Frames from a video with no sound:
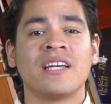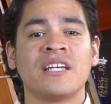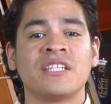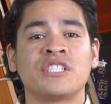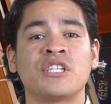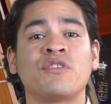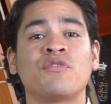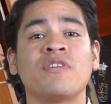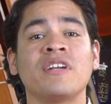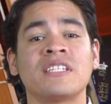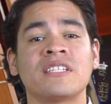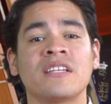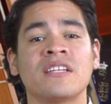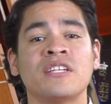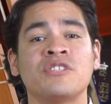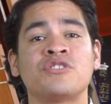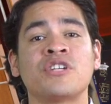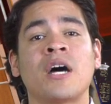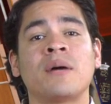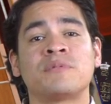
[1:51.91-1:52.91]
She
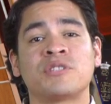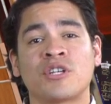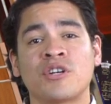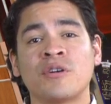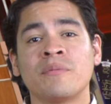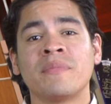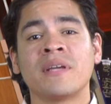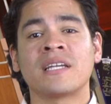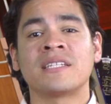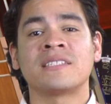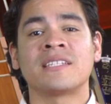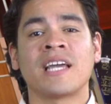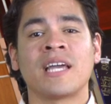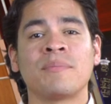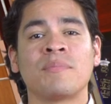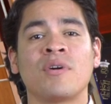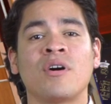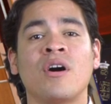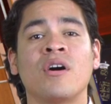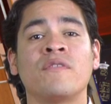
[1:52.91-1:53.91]
recently dropped her
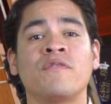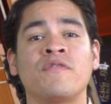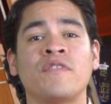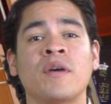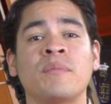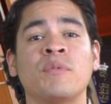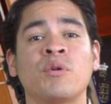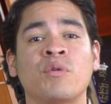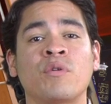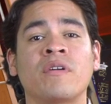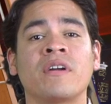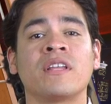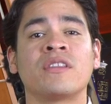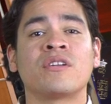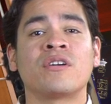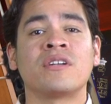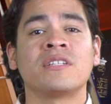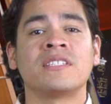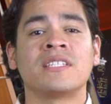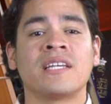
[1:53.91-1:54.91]
mixtape on February
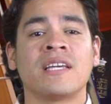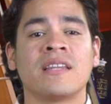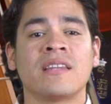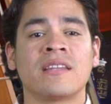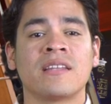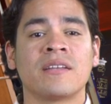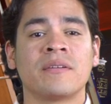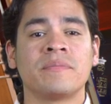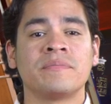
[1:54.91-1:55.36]
13th.